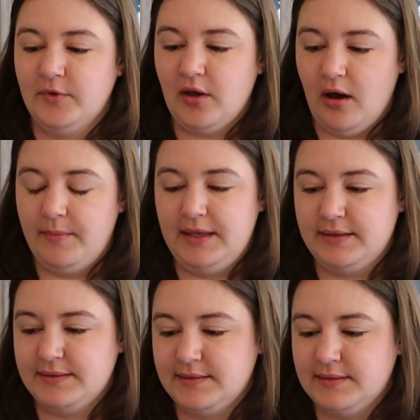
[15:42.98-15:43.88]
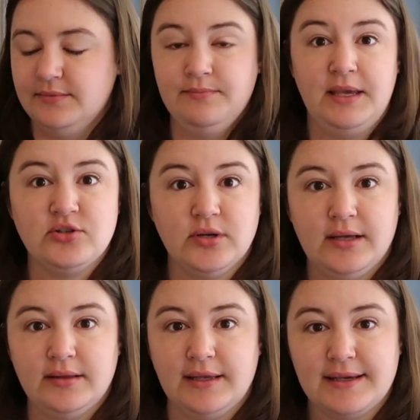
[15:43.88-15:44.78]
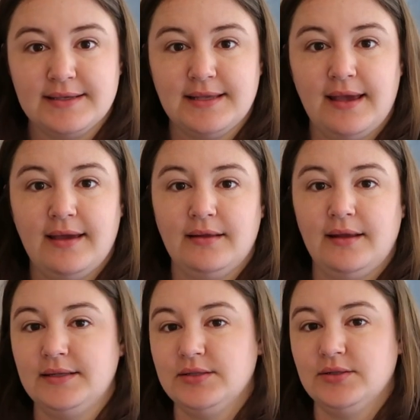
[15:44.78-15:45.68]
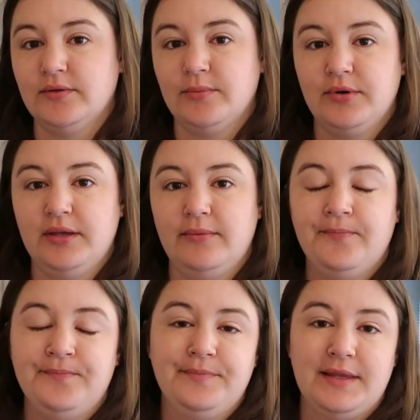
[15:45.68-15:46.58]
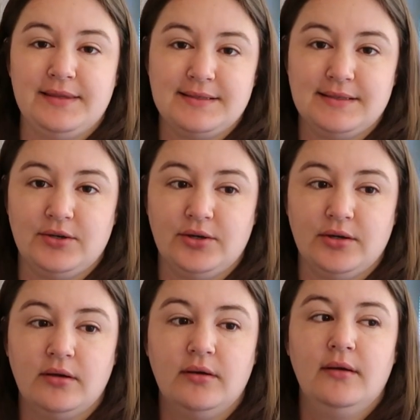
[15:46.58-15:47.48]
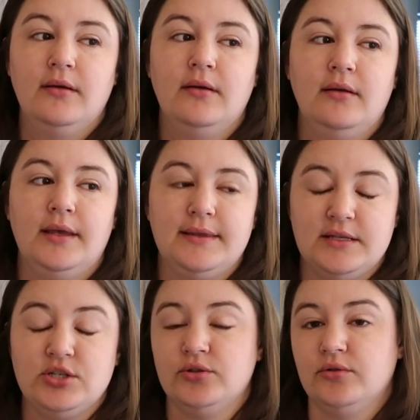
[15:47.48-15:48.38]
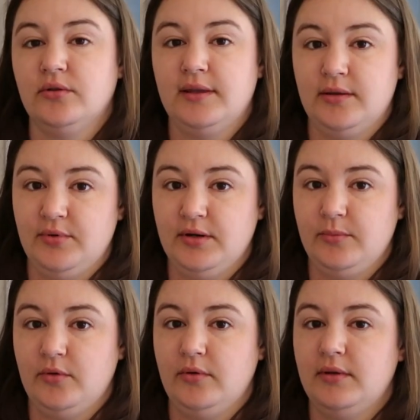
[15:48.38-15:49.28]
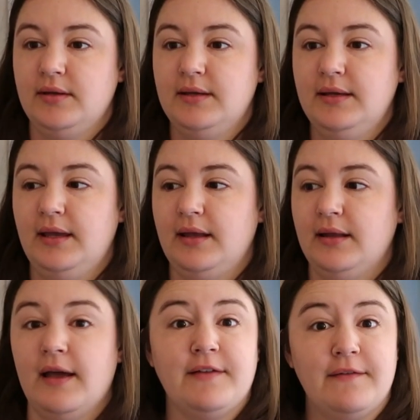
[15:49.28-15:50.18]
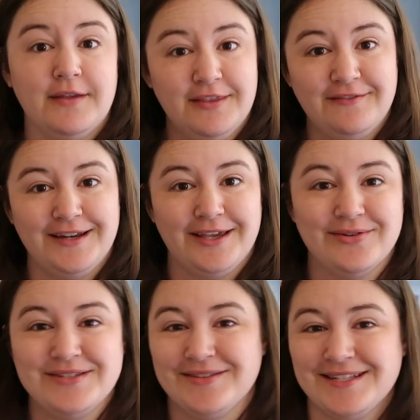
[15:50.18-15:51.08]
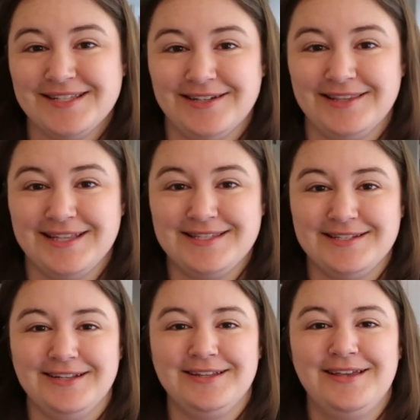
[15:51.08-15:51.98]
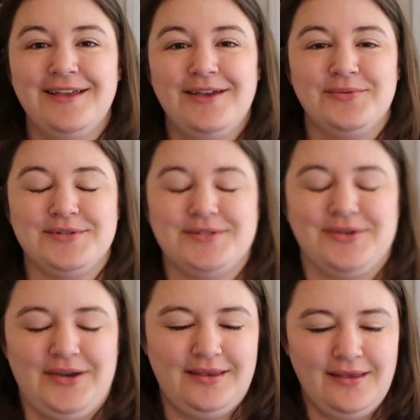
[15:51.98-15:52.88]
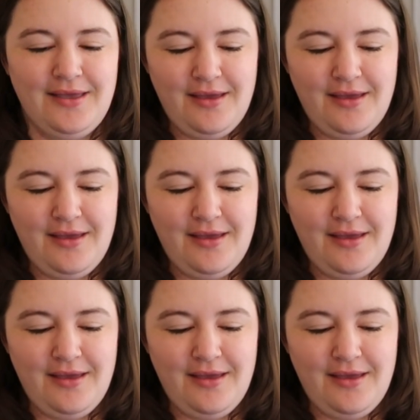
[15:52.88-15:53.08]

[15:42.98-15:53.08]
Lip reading: Comics, Patreon, like I said, I need to do the print and the sticker and the digital and the printable. And I've done the video, so that's good, that's done, which is great.